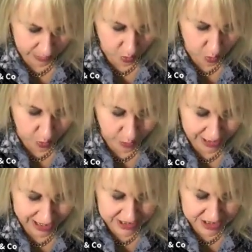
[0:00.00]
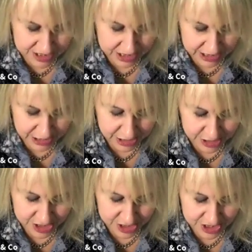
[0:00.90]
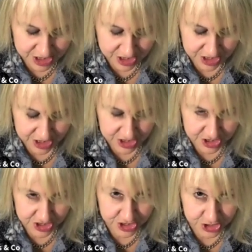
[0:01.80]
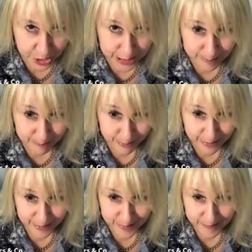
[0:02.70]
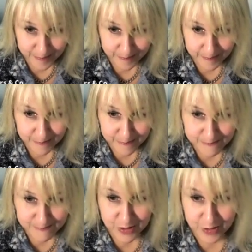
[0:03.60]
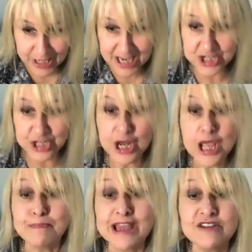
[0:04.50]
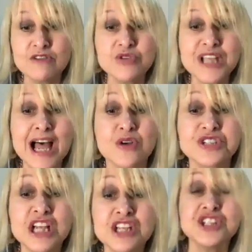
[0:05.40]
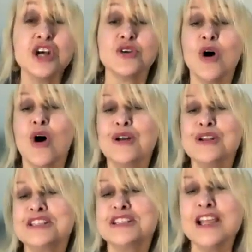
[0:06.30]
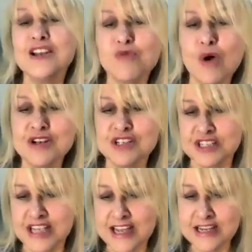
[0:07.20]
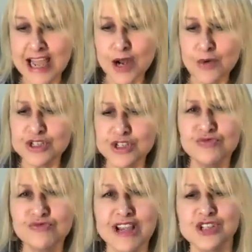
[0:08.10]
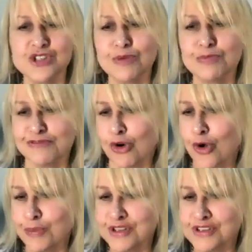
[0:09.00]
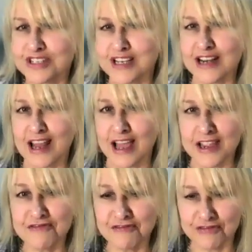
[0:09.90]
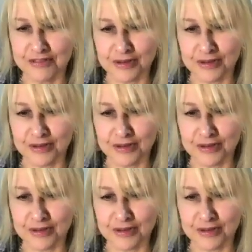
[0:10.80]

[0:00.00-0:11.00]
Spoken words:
Organza Strip. Location, Penrose House. So, on a scale of 1 to 10, how would you rate your performance in life?